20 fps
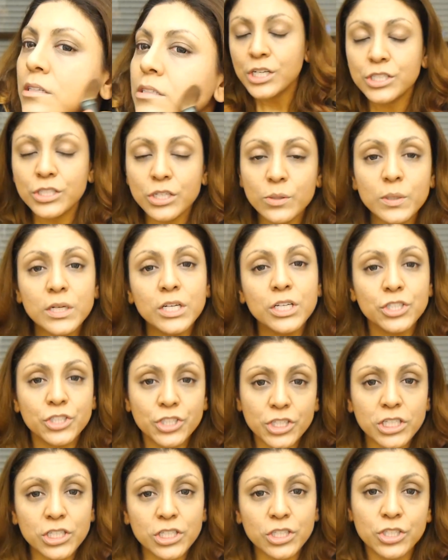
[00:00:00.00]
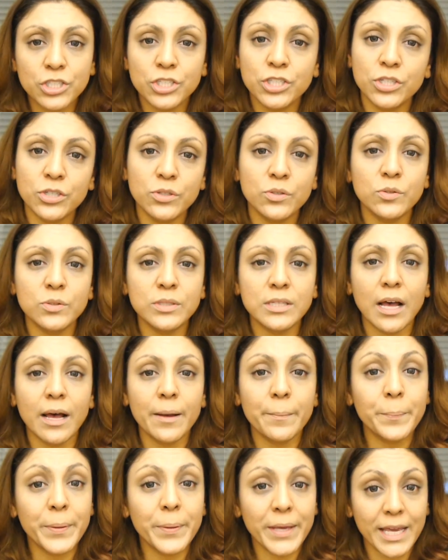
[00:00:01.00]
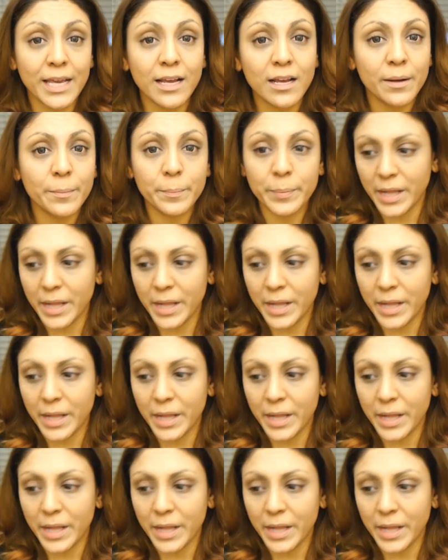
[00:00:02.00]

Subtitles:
So just choose a pink